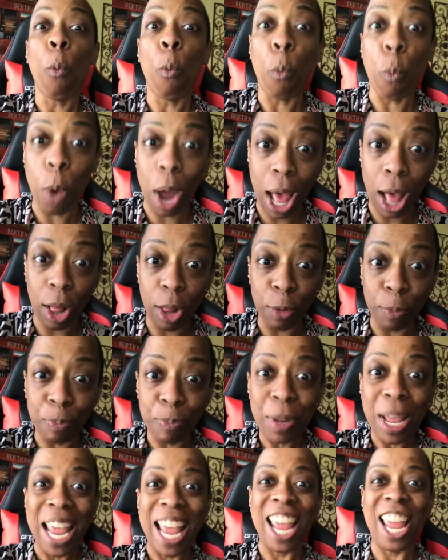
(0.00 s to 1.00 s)
Well,
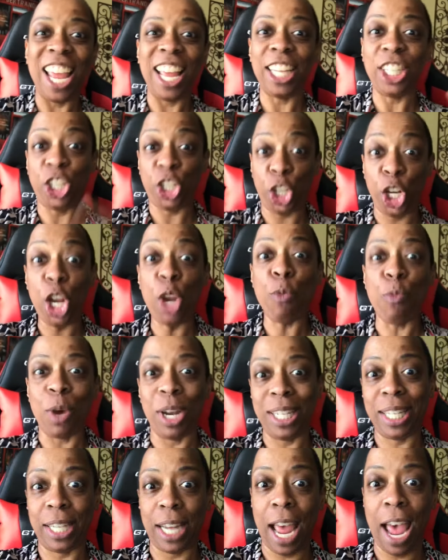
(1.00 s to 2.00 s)
she
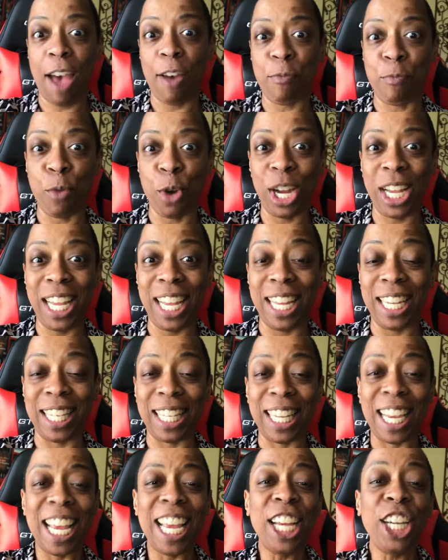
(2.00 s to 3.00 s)
wants to have more kids.
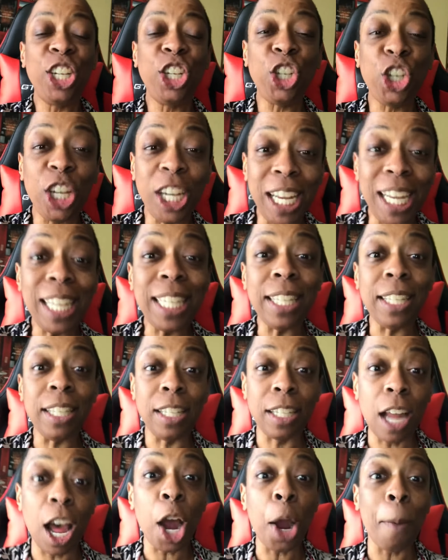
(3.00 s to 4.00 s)
She
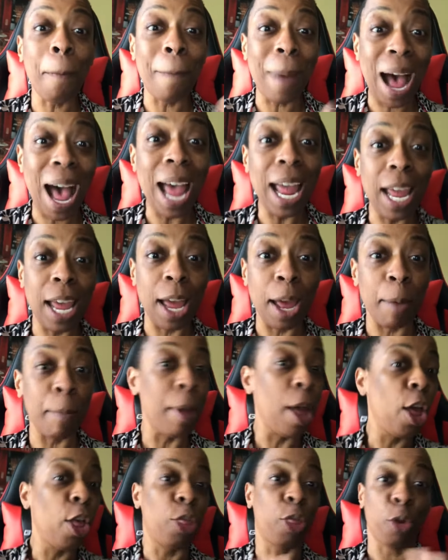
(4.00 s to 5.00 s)
stuck by him
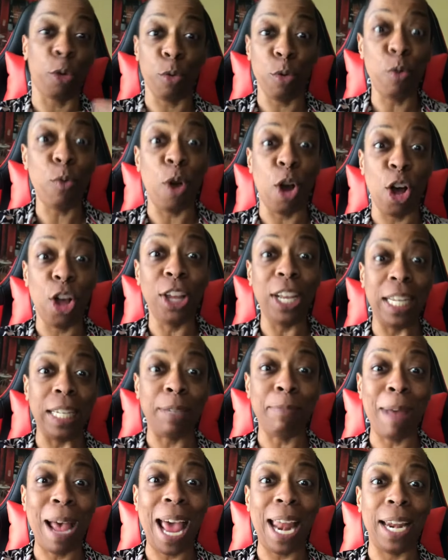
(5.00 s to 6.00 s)
through all his
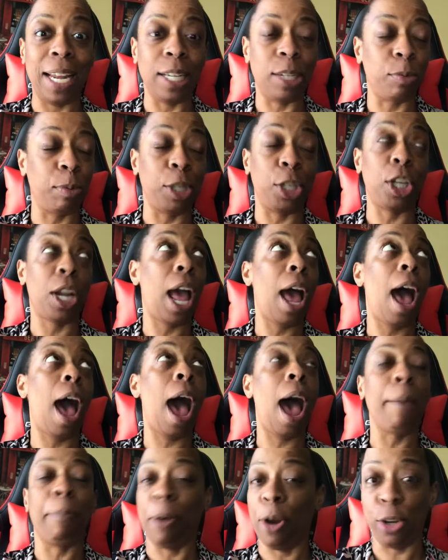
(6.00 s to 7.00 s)
madness, which
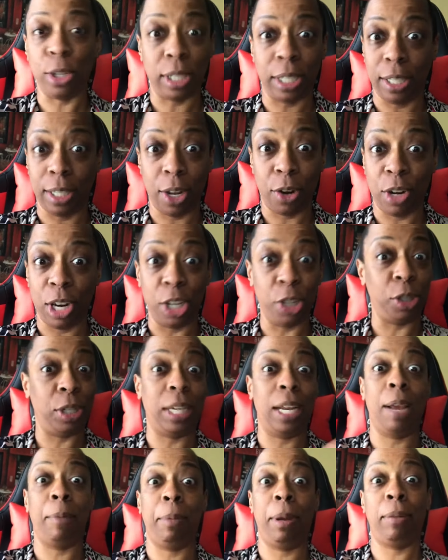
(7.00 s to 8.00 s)
I personally don't
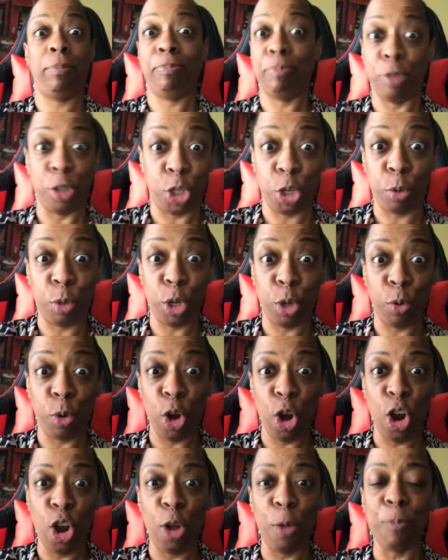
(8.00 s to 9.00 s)
understand, but do you,
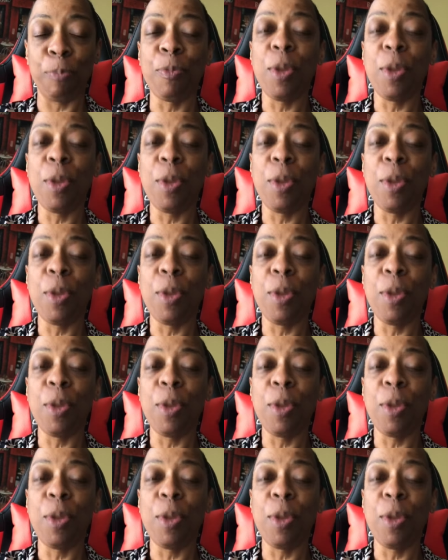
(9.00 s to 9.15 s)
girl?